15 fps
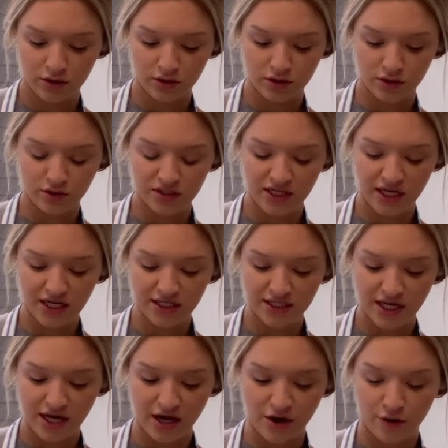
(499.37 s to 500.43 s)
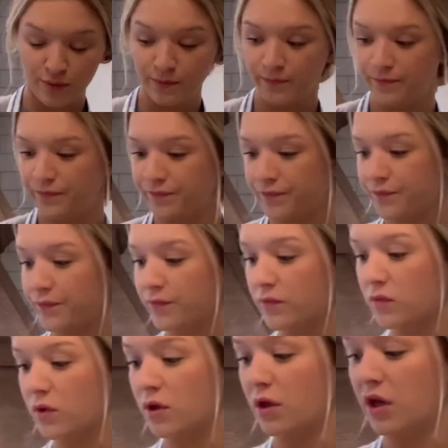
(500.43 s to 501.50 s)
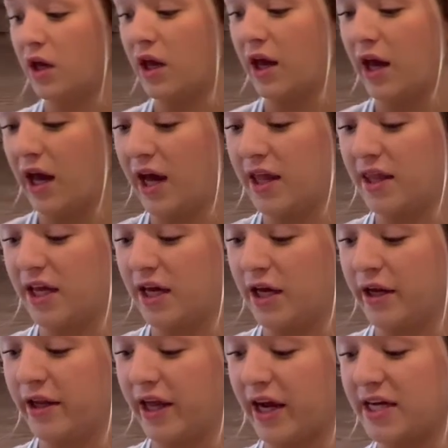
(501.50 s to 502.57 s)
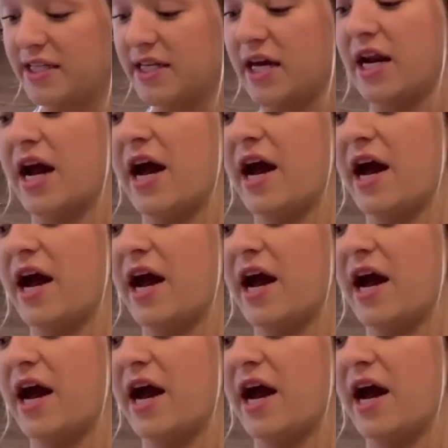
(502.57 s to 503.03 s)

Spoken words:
So you set it down, and then, like I said, I